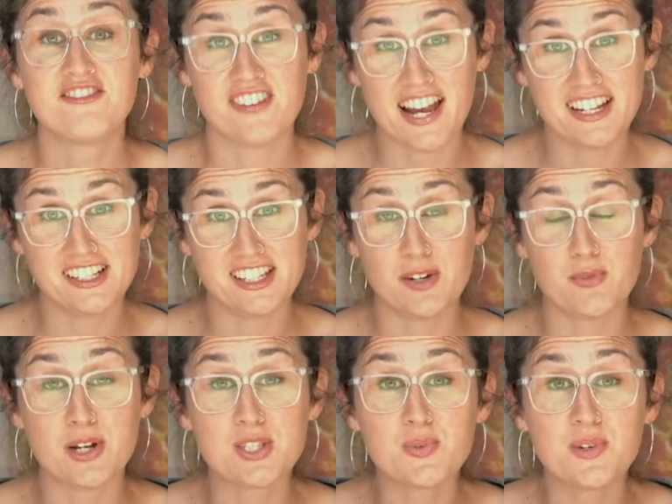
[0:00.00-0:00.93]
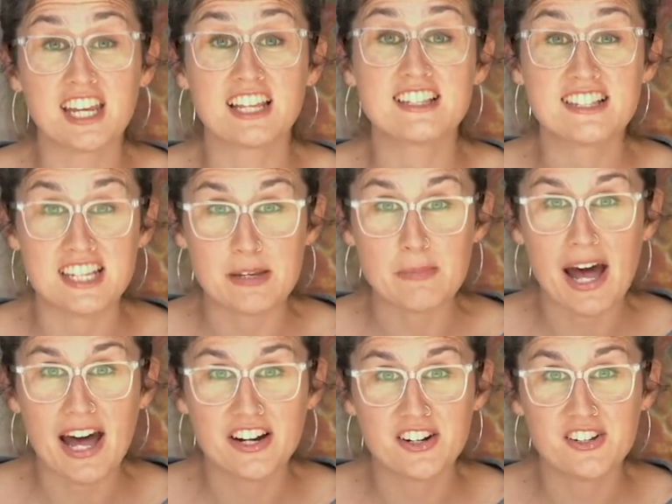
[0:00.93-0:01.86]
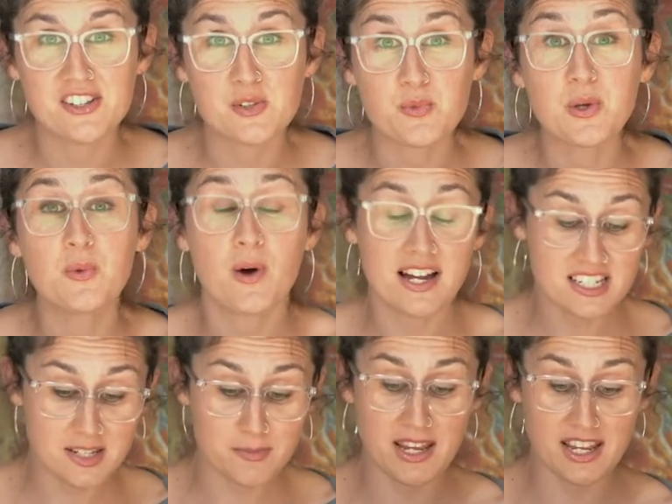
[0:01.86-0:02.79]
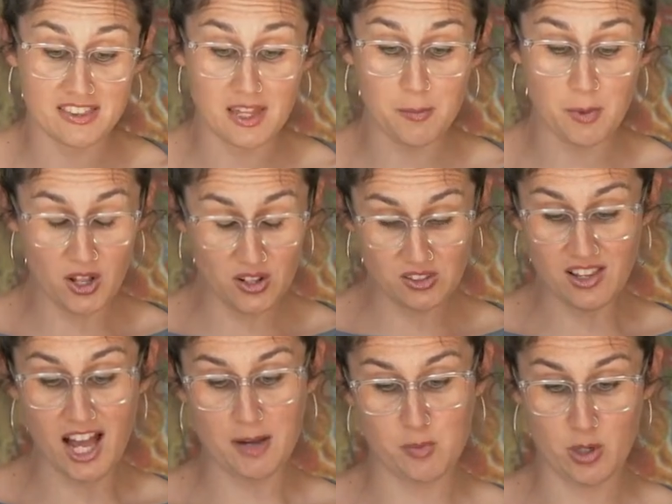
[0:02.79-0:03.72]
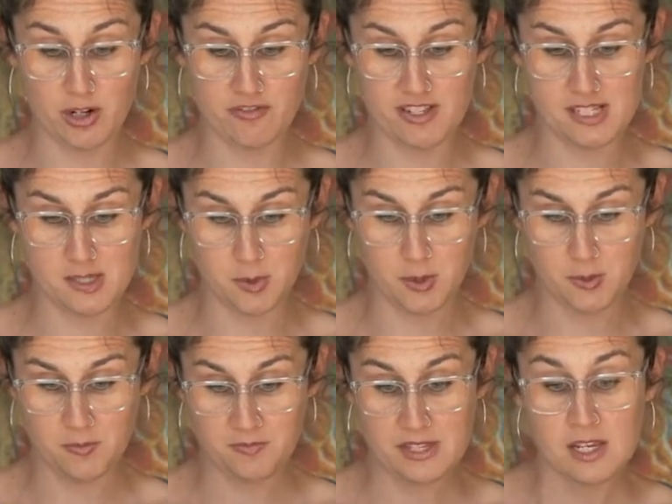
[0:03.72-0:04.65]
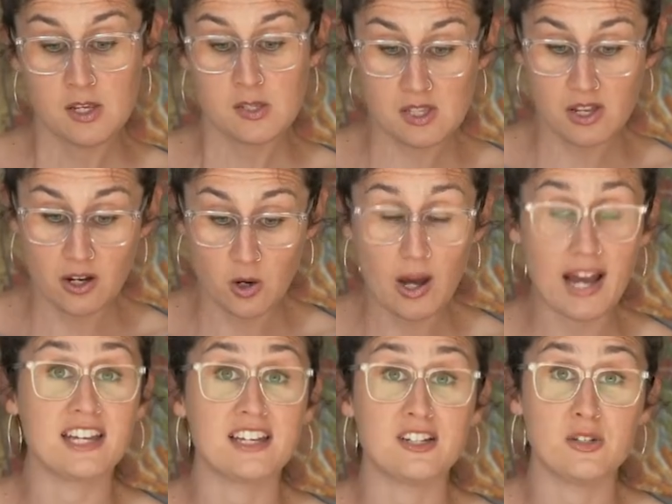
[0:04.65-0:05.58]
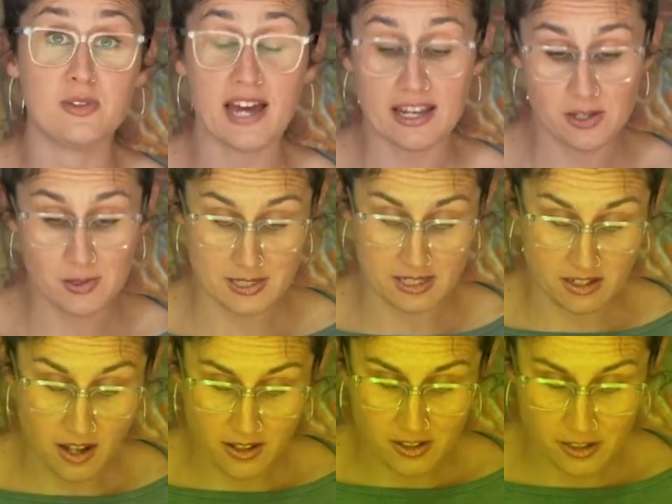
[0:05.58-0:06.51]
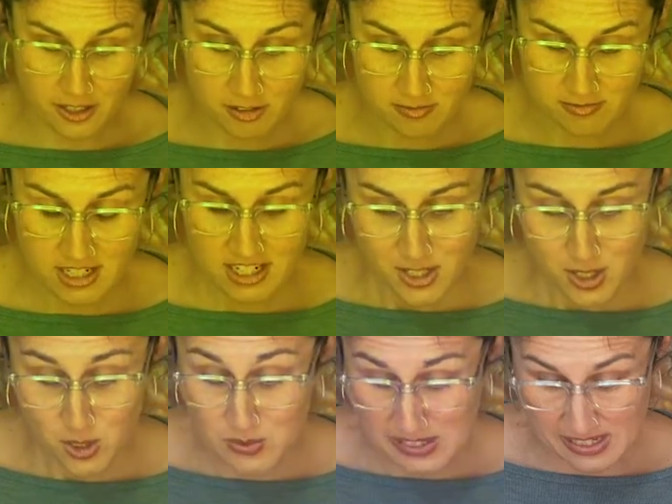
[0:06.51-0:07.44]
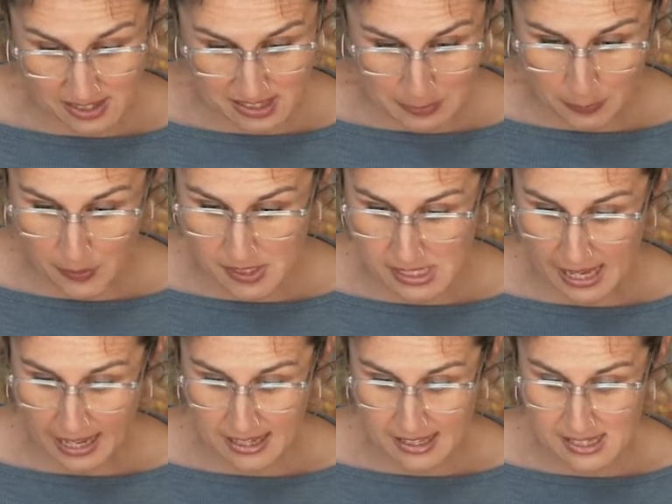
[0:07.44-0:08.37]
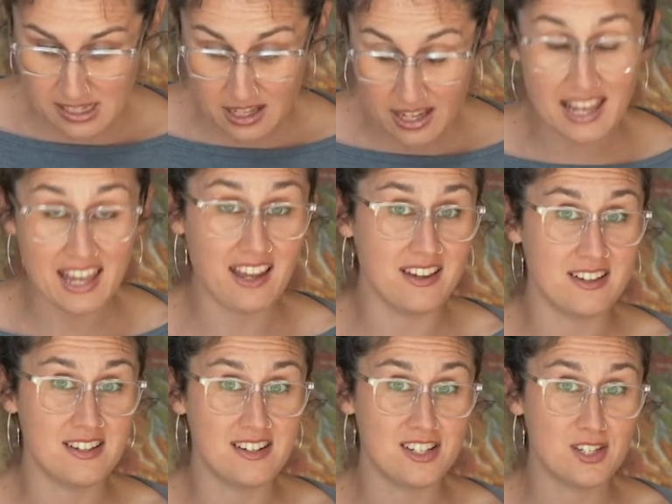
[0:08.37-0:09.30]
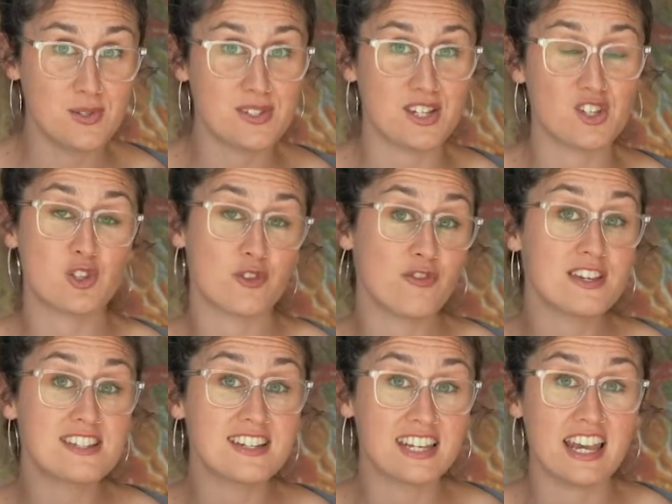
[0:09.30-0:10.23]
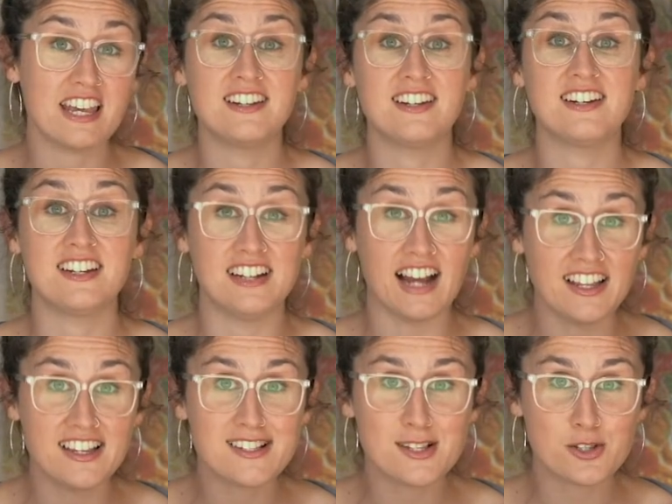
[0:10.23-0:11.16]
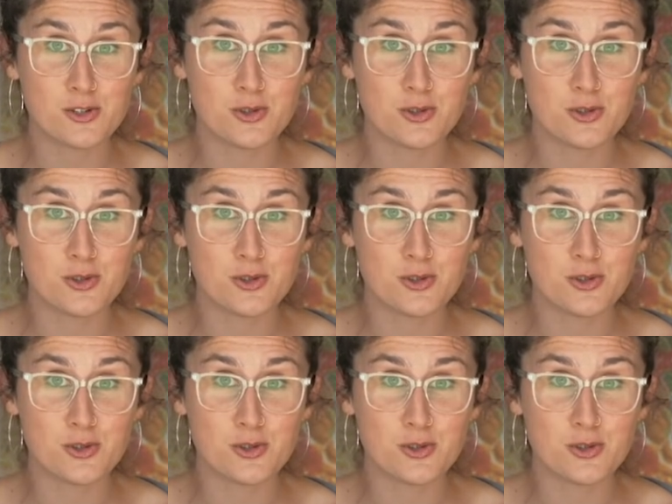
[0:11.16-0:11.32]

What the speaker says: Finally, once we can see patterns, we want to make them a lot more visible. So I can do that using color, using symbol size, and using sophisticated analysis